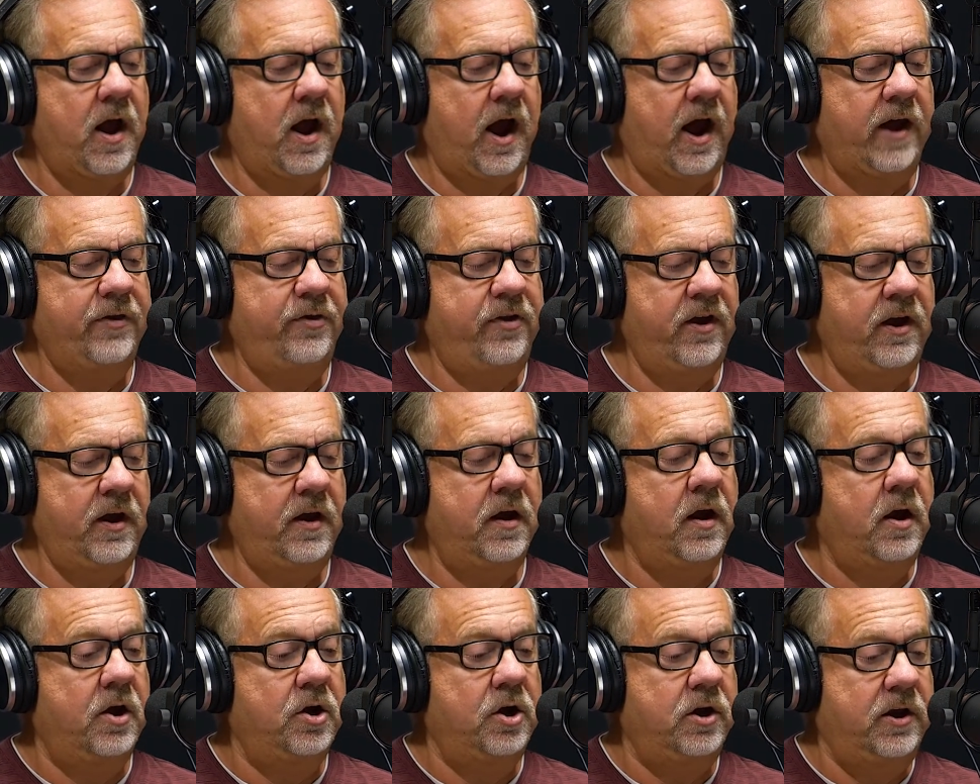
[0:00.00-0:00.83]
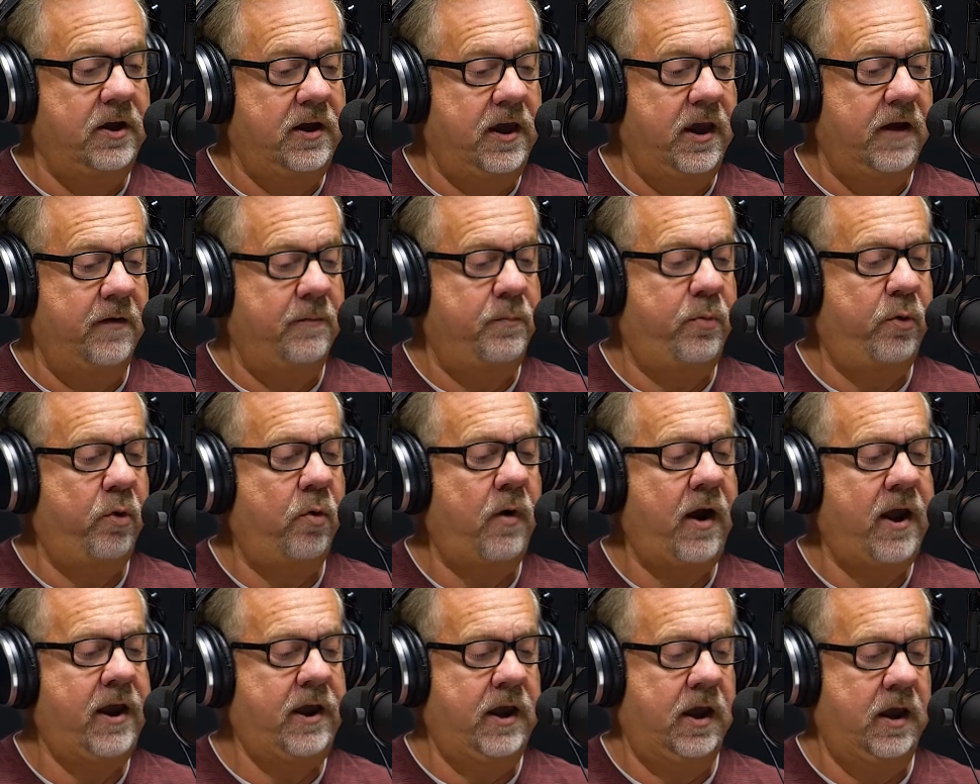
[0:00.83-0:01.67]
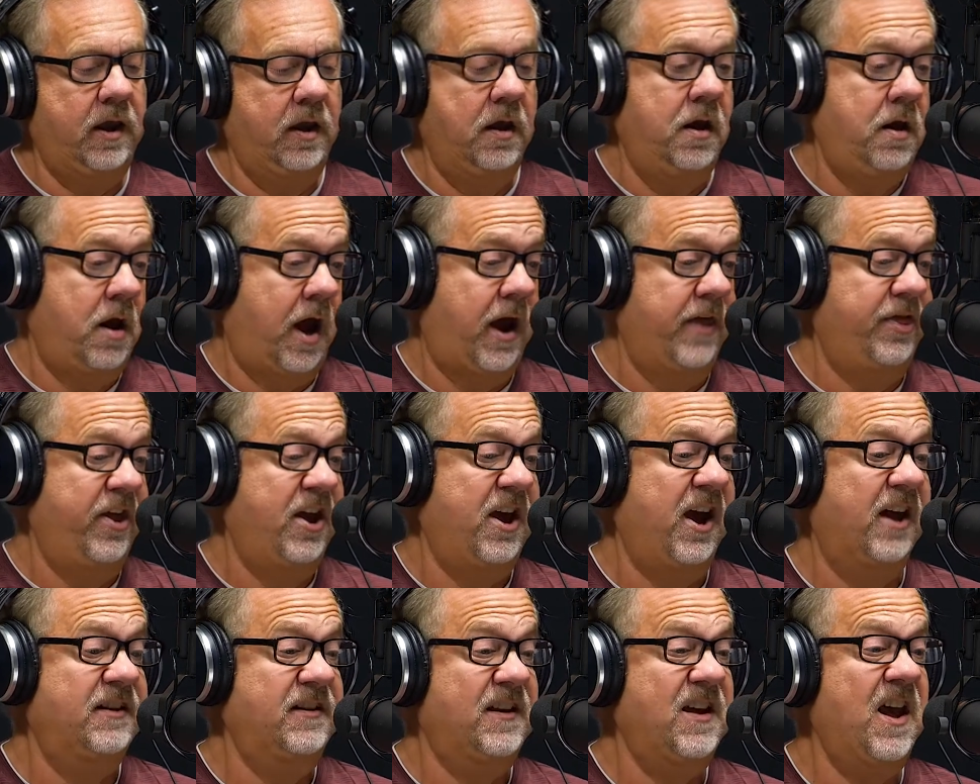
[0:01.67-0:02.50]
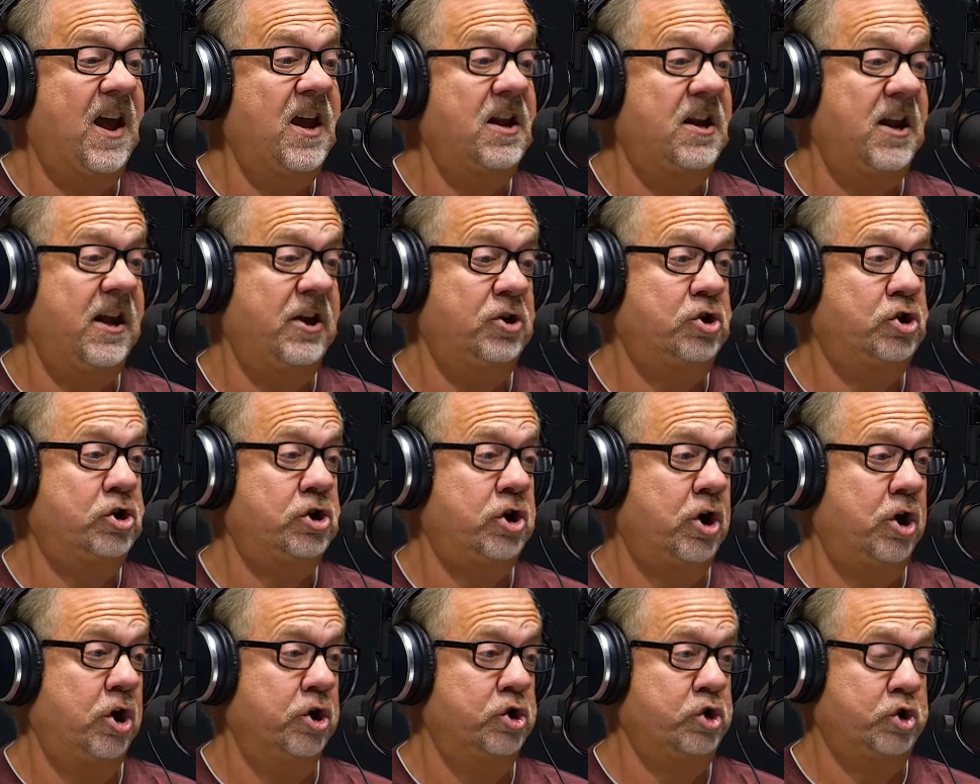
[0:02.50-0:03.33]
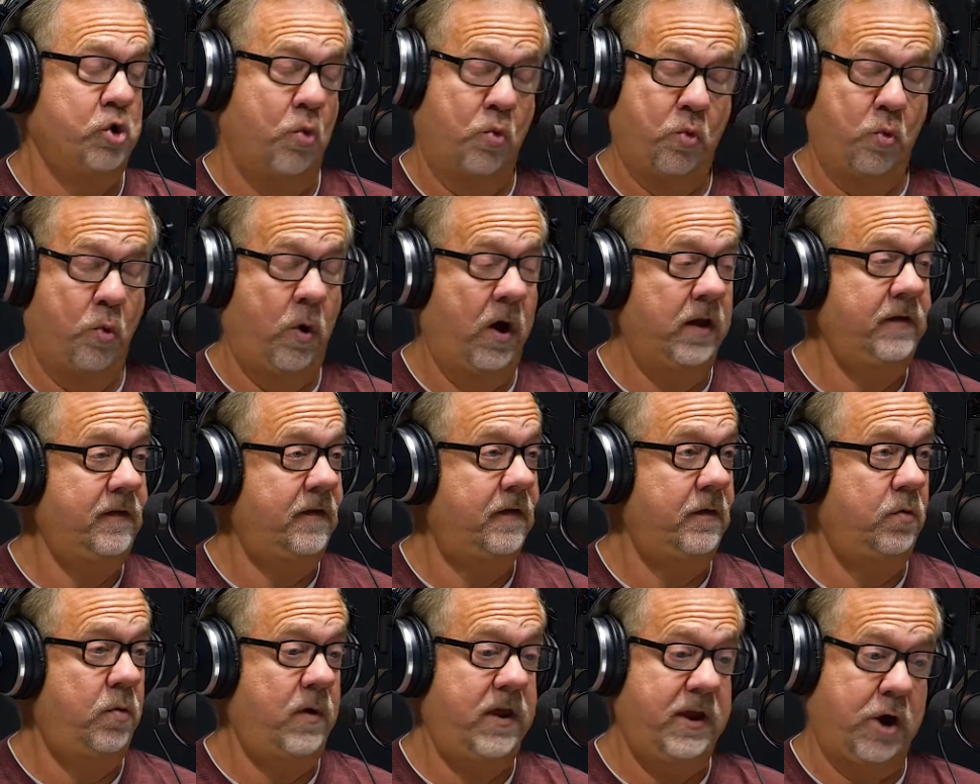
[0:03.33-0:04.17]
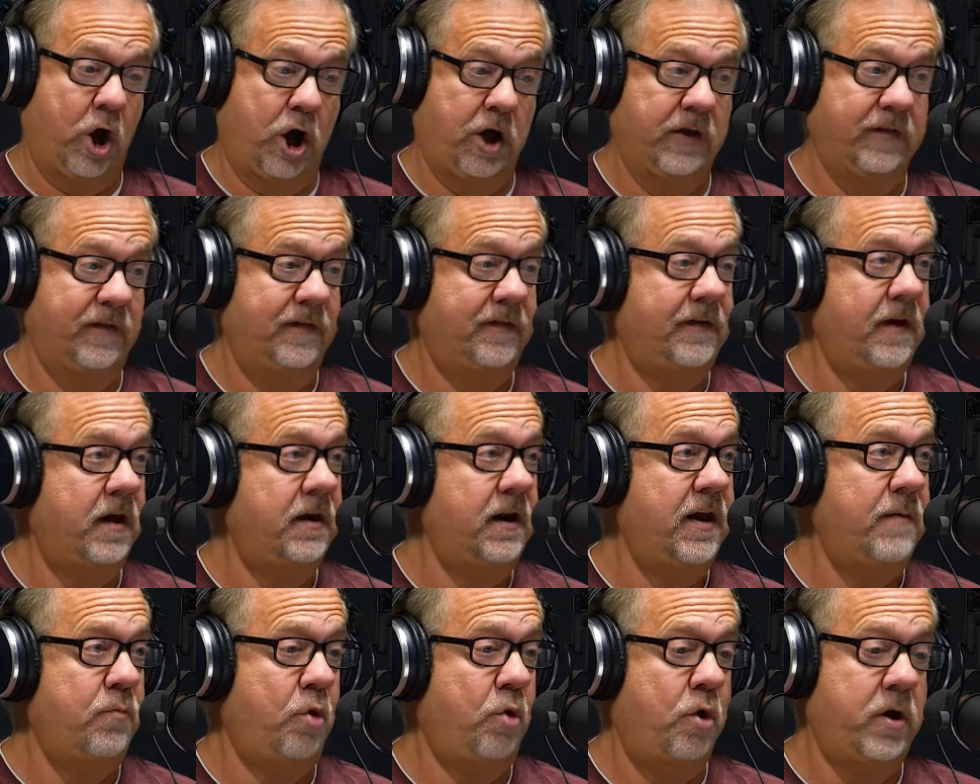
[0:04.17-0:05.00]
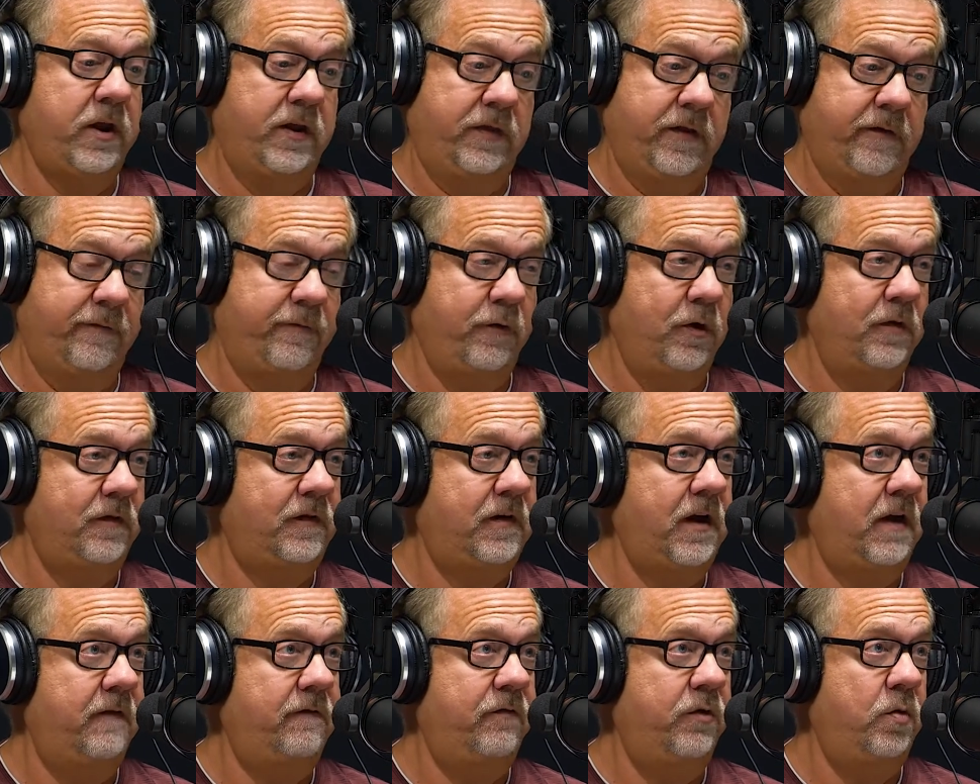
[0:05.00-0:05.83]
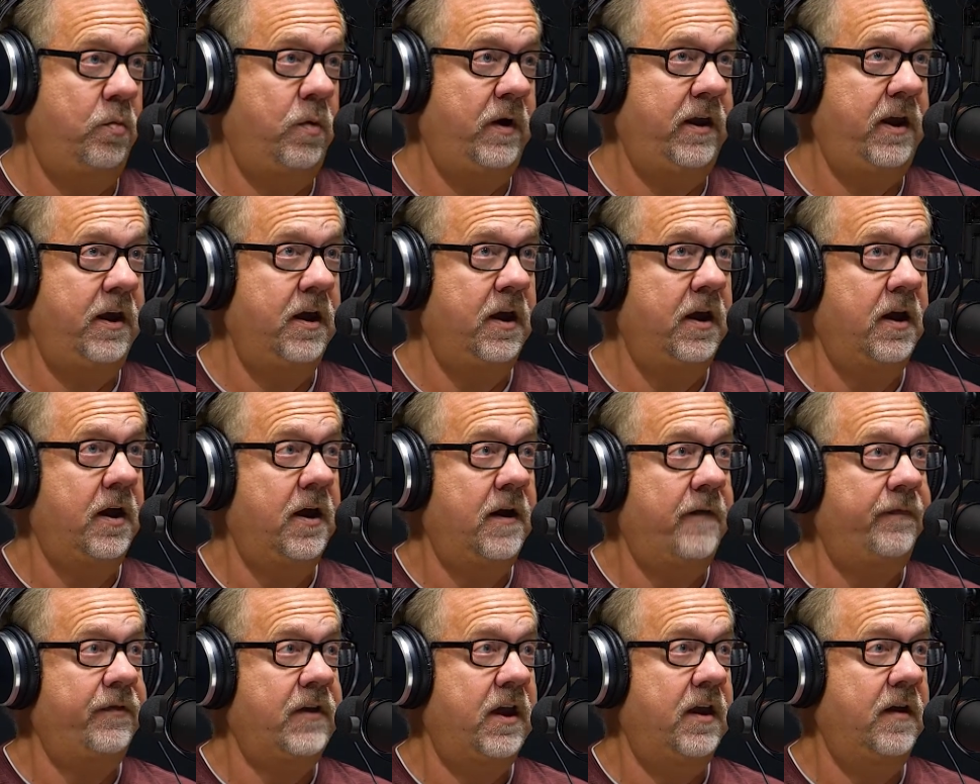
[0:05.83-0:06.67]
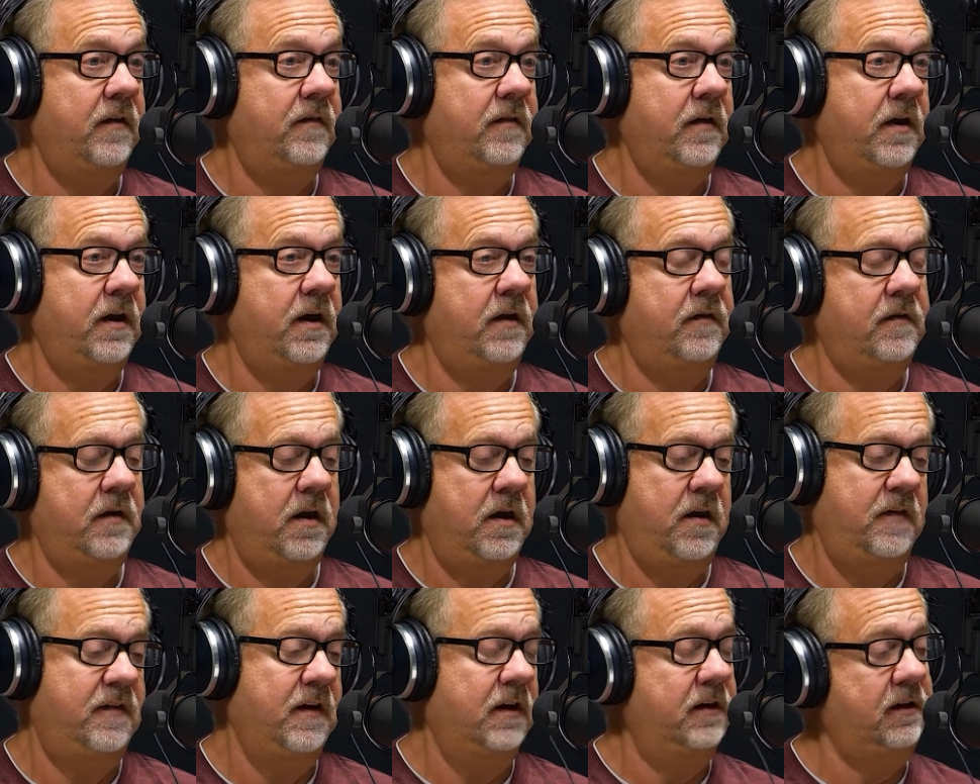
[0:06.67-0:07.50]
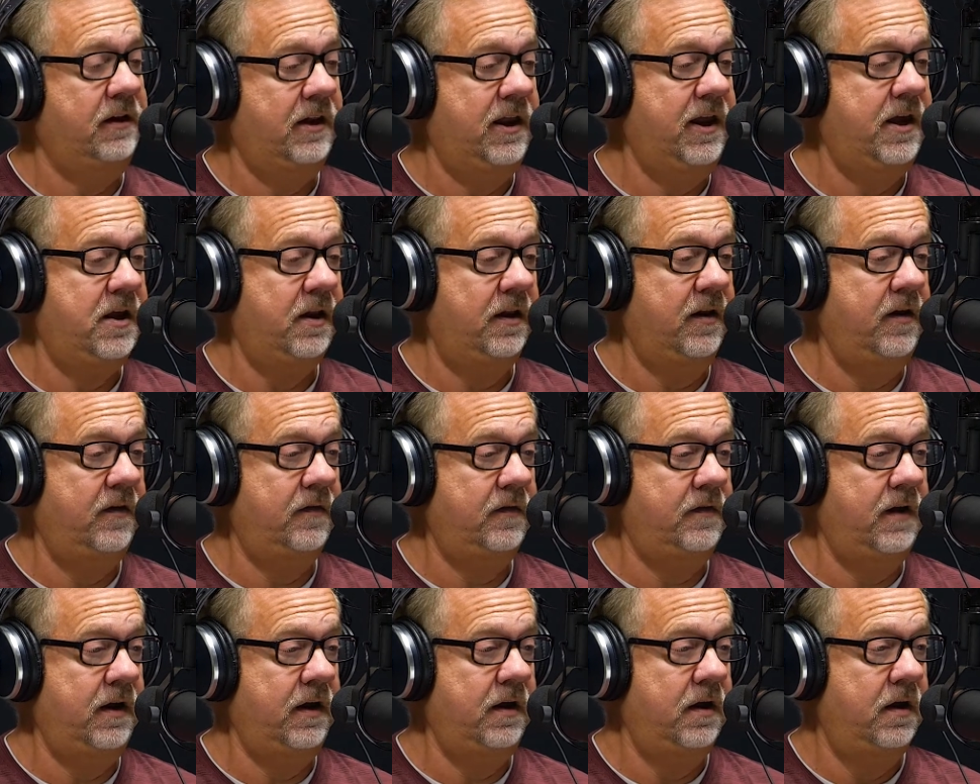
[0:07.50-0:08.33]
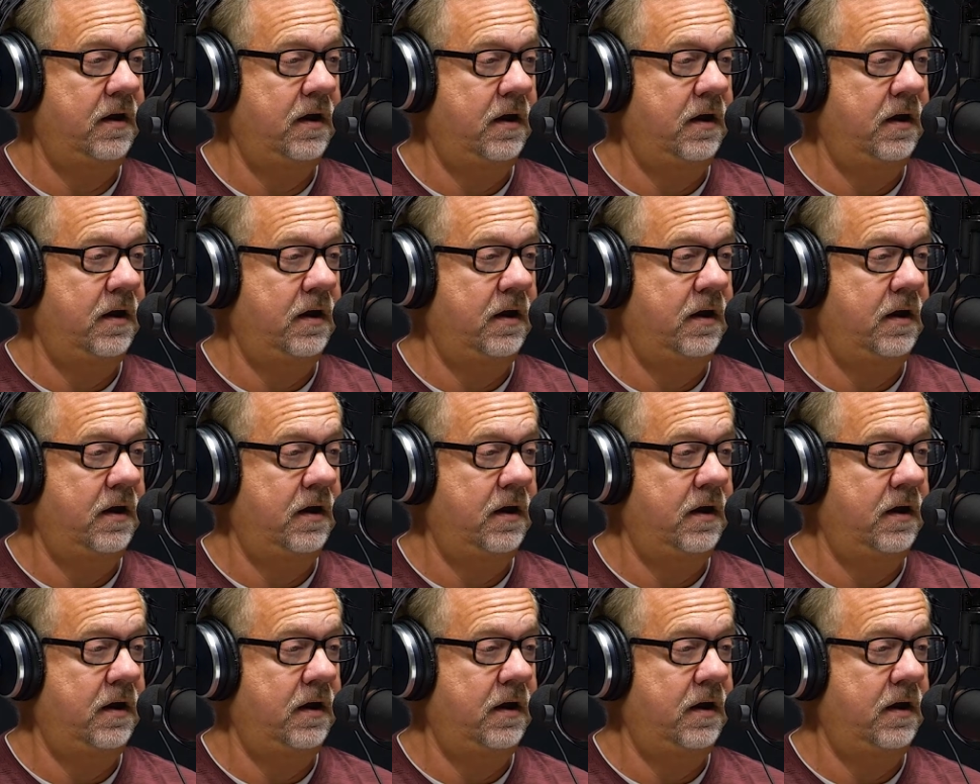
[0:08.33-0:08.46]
I think praying, I think attending church once a week on Sunday morning, the first day of the week, is it legalistic,